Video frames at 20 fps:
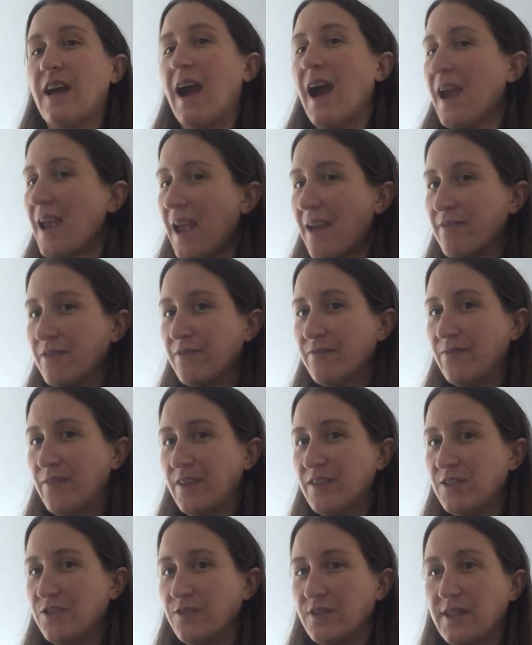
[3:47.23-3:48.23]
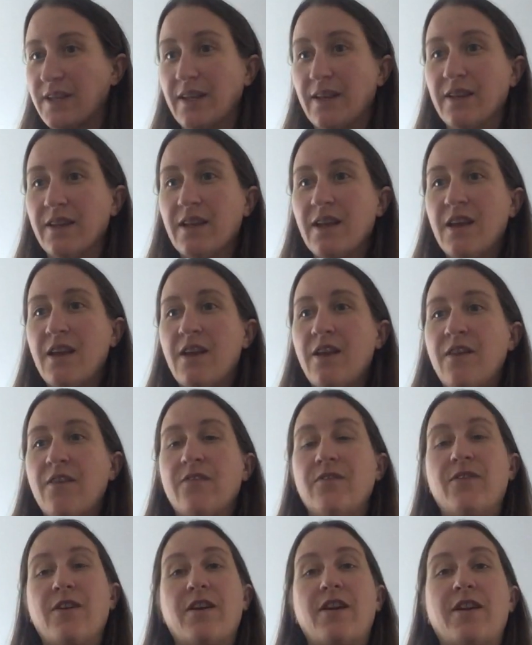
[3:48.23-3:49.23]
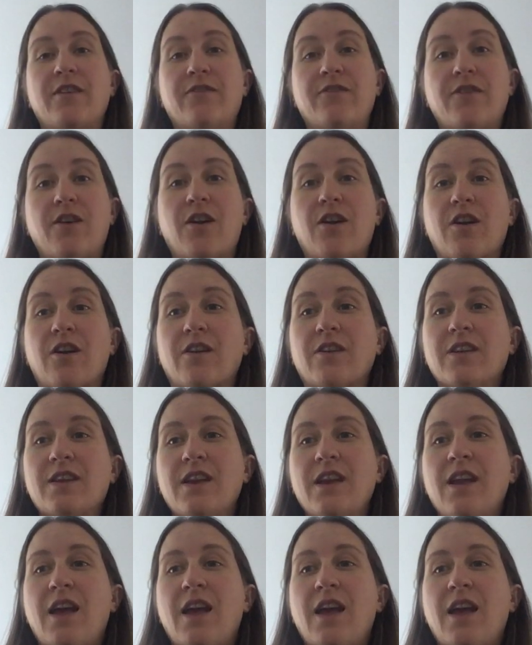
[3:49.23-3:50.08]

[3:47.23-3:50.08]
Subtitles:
I haven't ventured in very far.